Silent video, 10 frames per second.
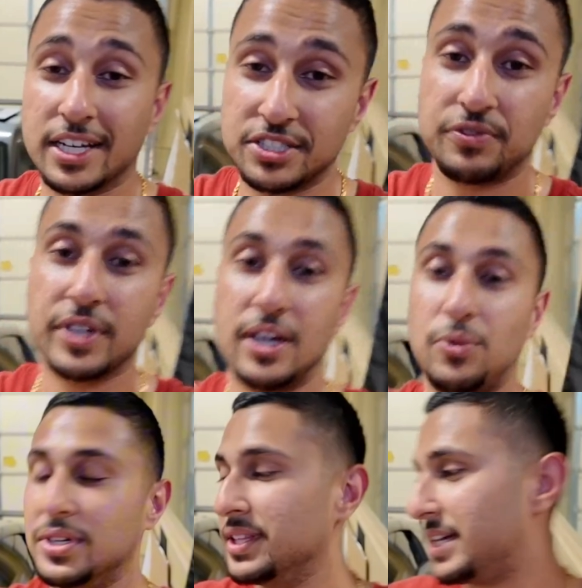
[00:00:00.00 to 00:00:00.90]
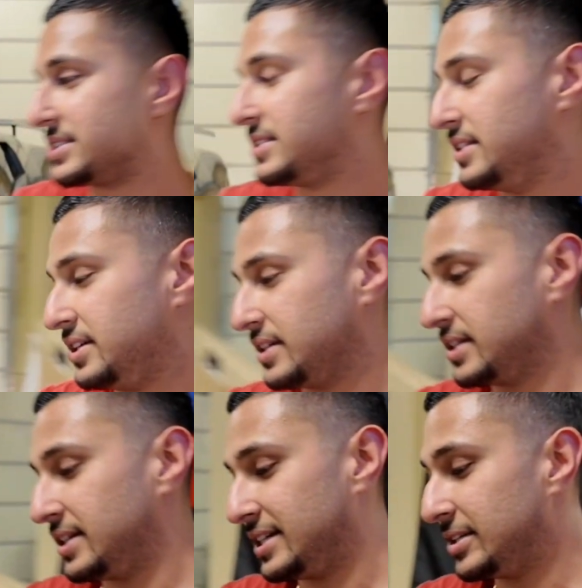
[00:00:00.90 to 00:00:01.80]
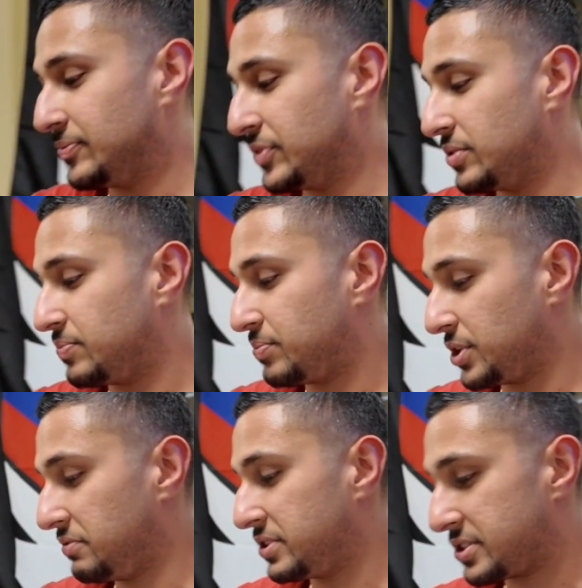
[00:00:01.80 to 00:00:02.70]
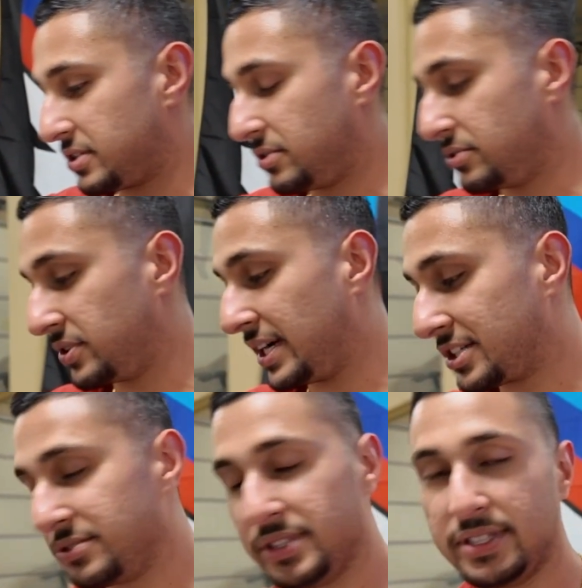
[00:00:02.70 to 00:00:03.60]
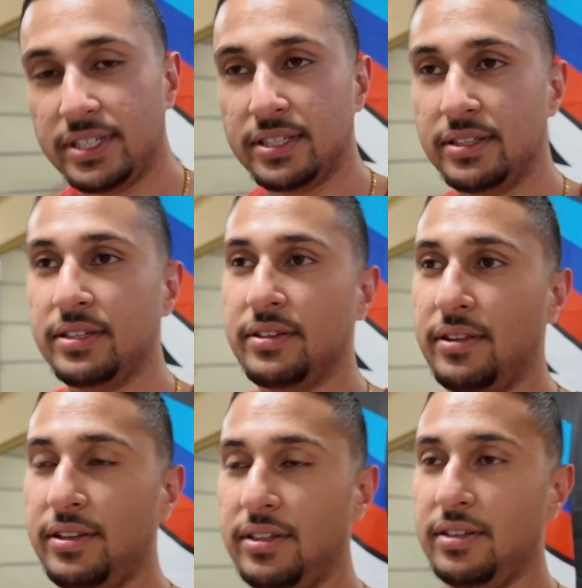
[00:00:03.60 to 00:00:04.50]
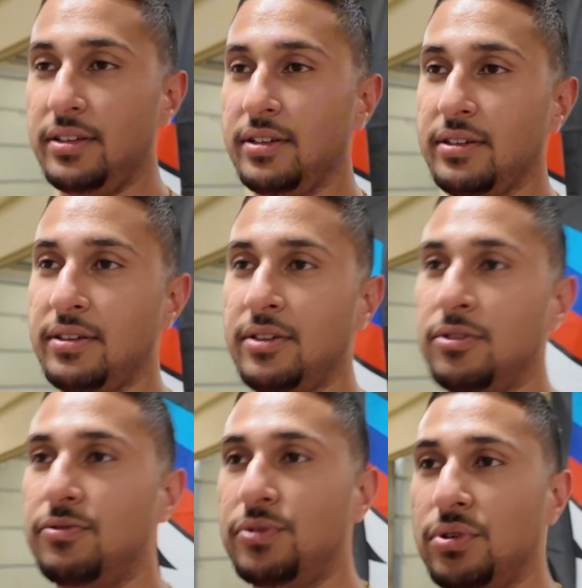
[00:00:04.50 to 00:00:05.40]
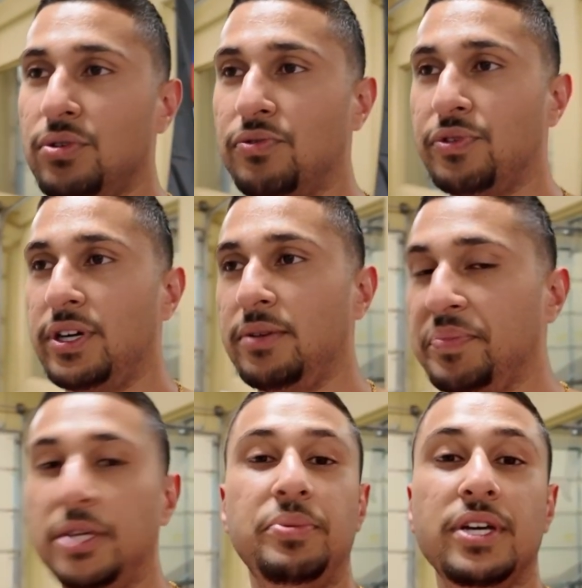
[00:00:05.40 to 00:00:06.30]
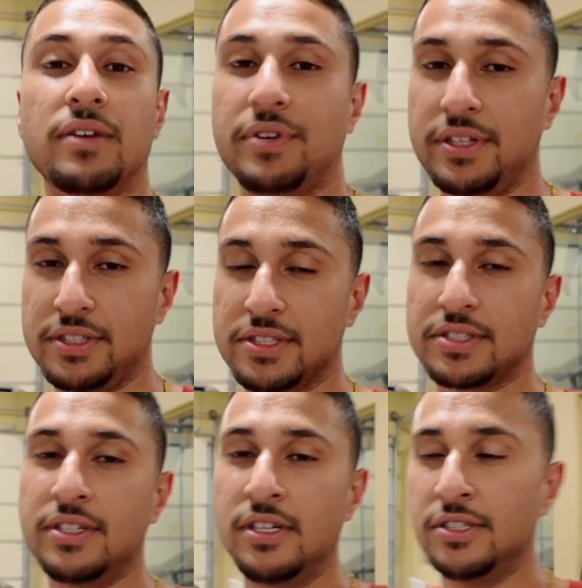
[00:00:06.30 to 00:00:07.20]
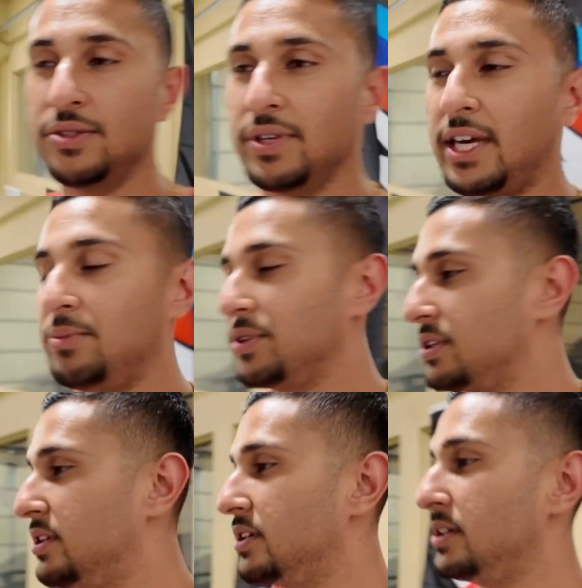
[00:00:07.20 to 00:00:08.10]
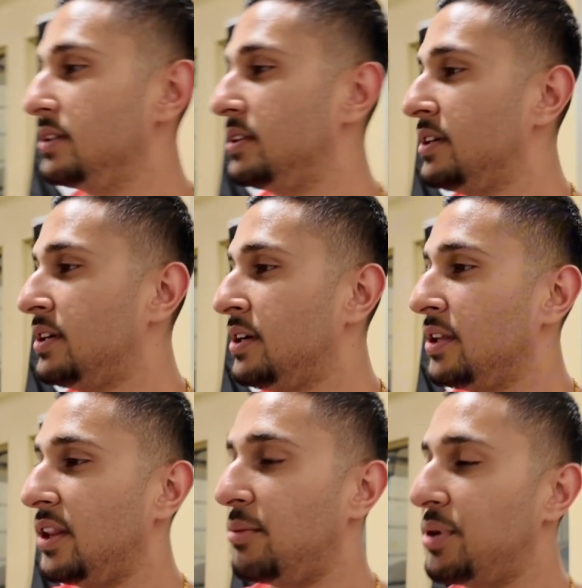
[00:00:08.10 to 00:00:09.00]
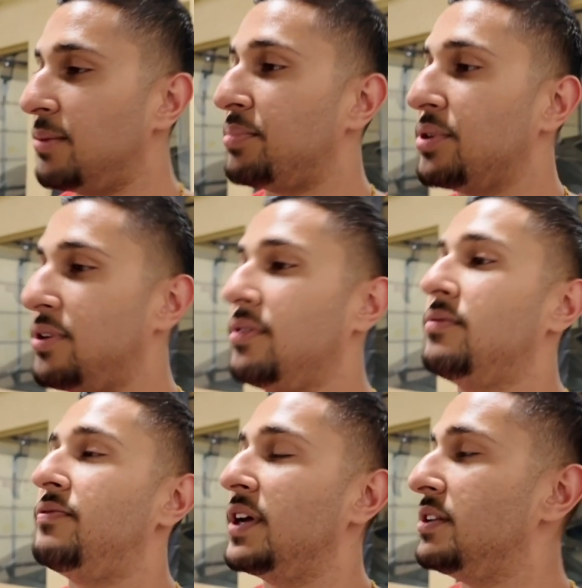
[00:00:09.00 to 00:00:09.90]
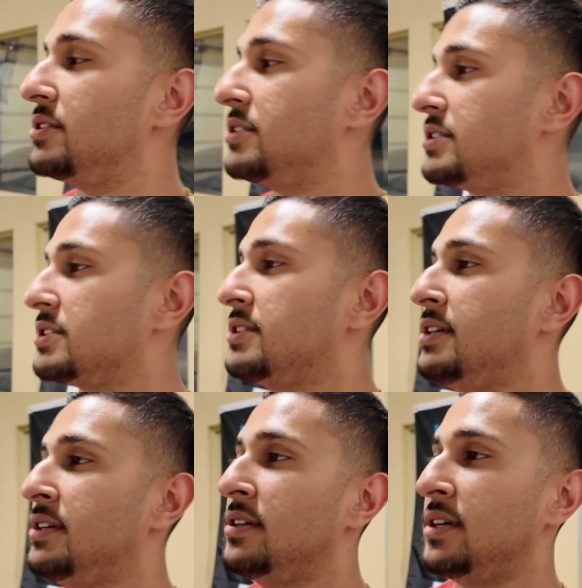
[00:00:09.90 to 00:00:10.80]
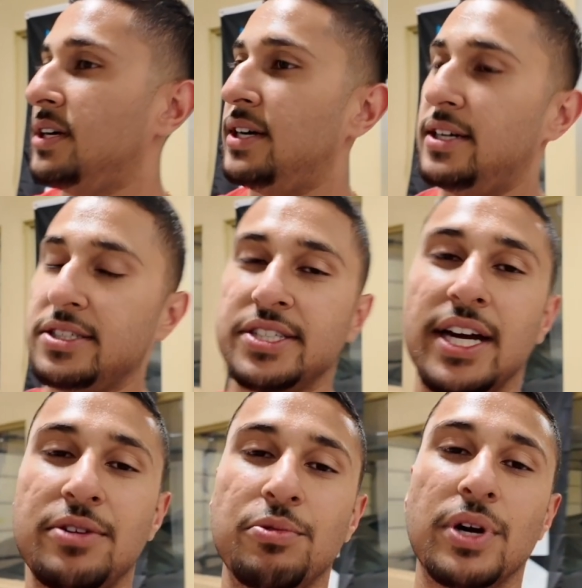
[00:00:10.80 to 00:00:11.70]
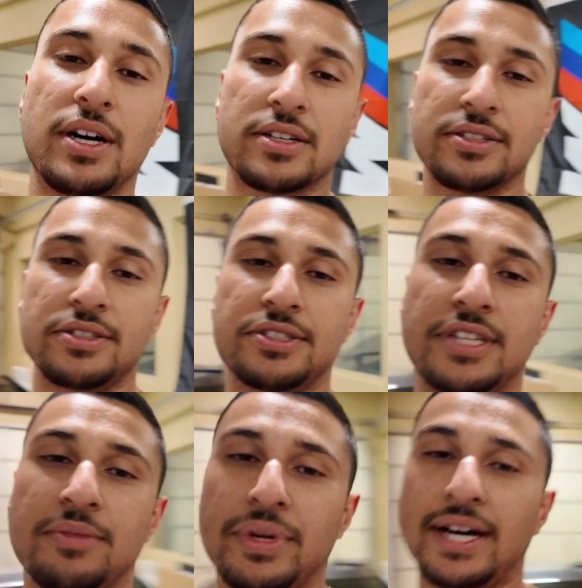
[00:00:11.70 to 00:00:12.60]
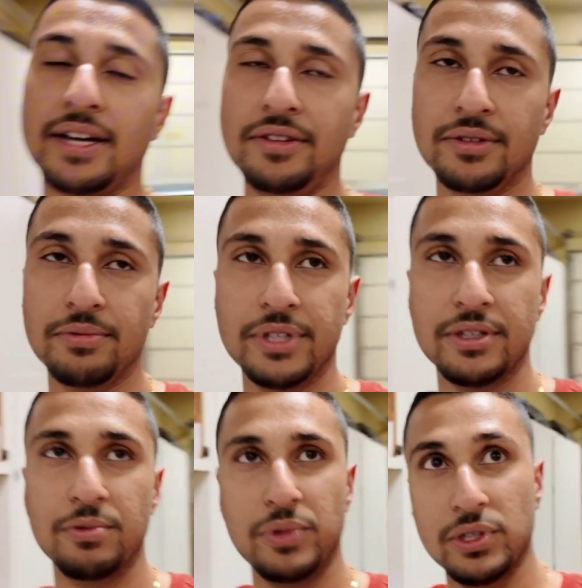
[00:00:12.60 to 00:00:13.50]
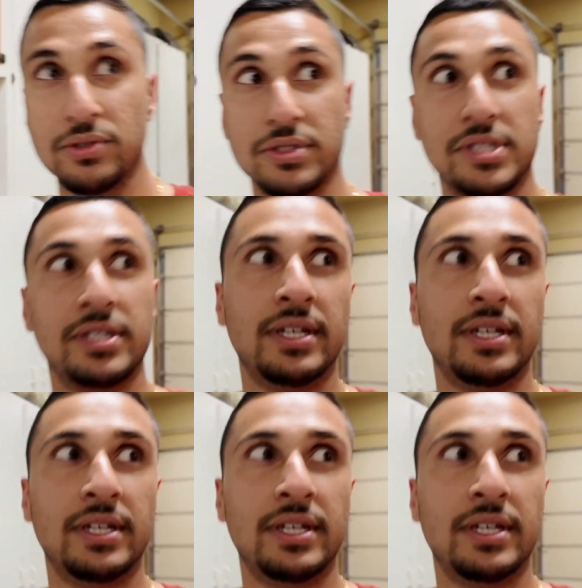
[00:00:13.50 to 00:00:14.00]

actually forgot one last thing. The previous owner actually did the full front PPF on this. So it came with the hood, the bumper, fenders, side rockers, and behind the rear wheels.